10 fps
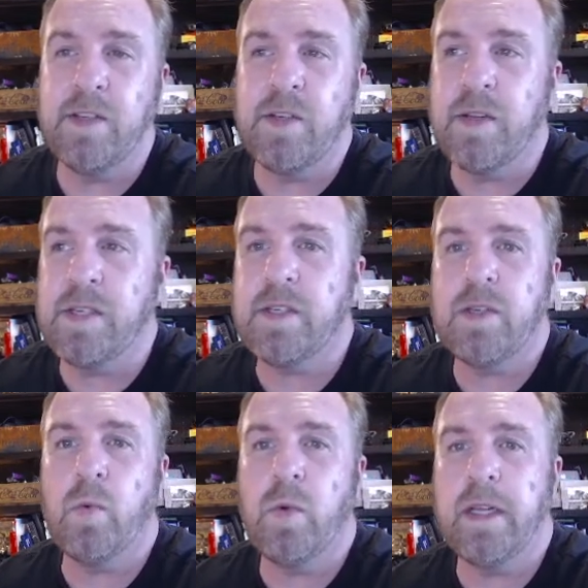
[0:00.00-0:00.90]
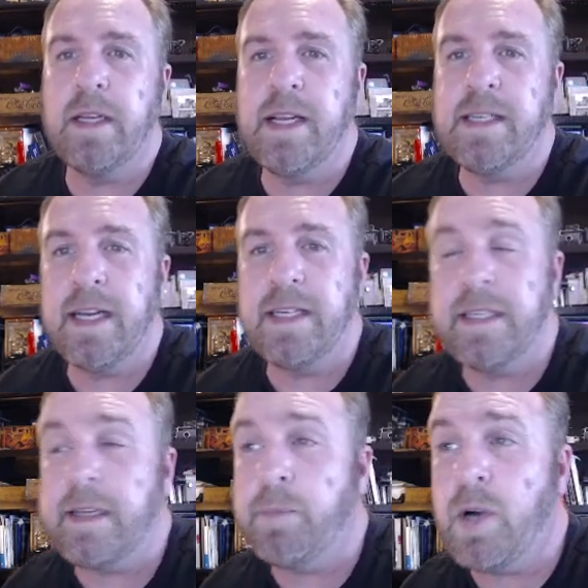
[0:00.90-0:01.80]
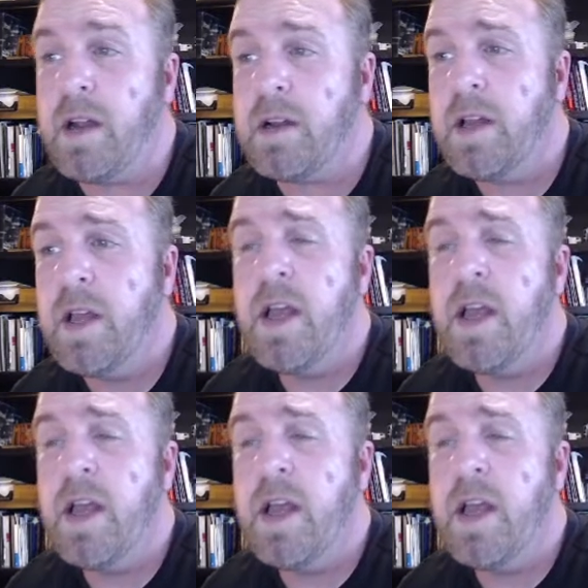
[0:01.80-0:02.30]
So this is a really nice high ticket product